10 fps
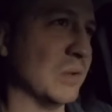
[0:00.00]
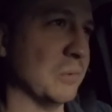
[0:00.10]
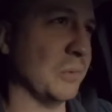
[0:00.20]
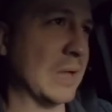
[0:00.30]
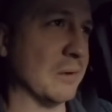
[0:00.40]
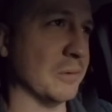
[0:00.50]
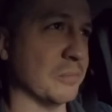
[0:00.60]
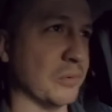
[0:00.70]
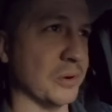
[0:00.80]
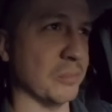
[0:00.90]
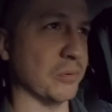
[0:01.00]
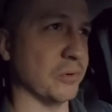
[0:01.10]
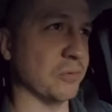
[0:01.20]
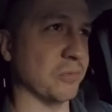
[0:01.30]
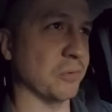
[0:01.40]
we got one
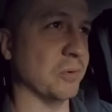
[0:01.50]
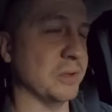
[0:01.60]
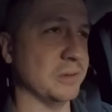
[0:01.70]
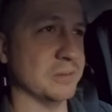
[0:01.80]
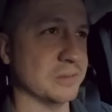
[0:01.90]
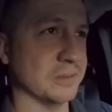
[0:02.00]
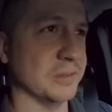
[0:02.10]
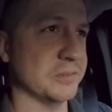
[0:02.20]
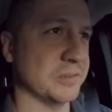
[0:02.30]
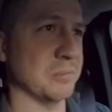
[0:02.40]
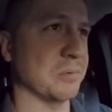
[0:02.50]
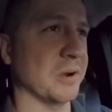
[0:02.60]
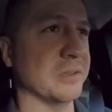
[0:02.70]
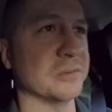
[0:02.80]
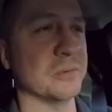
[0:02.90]
pre-approved for what the listing
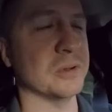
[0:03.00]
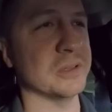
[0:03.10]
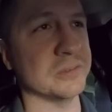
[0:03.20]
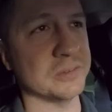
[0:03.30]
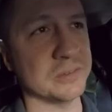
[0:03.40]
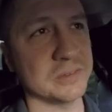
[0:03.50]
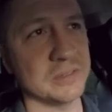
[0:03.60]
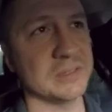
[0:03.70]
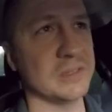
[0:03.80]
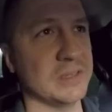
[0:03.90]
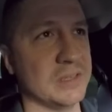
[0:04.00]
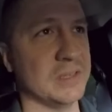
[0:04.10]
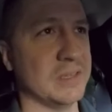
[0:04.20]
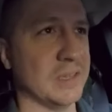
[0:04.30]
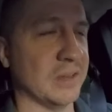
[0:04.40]
price was.
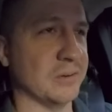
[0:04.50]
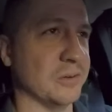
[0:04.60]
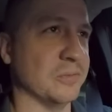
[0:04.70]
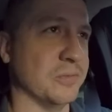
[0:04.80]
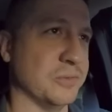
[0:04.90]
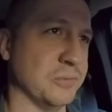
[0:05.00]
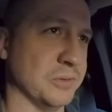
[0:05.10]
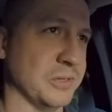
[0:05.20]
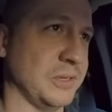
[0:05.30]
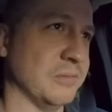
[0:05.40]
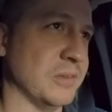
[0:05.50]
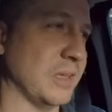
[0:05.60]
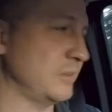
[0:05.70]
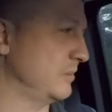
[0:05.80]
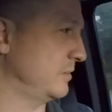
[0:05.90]
I don't know if it's really
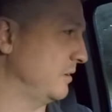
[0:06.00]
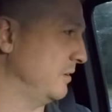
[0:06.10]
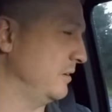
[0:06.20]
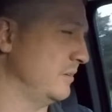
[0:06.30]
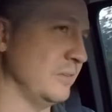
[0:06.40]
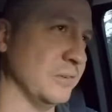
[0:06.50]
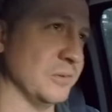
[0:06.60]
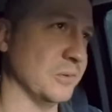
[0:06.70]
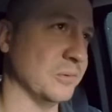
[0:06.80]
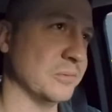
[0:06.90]
necessary to